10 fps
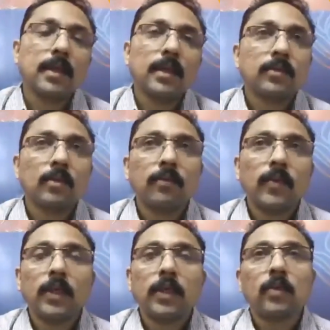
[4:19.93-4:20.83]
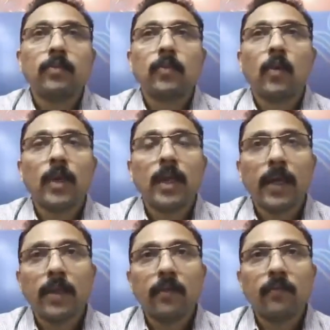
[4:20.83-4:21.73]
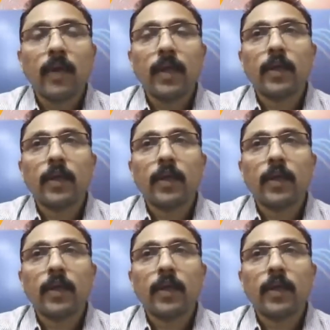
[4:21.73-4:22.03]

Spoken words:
So we need to properly identify,